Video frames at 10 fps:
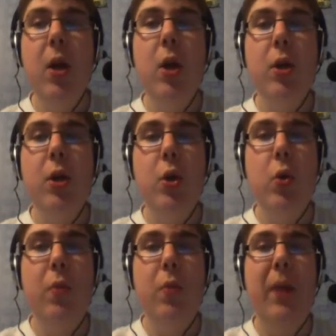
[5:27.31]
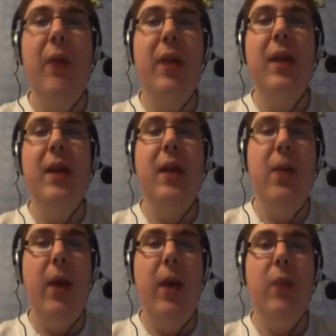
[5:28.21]
money to buy
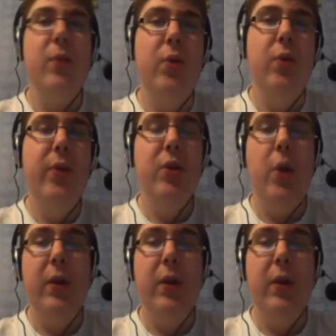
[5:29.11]
the in-game item.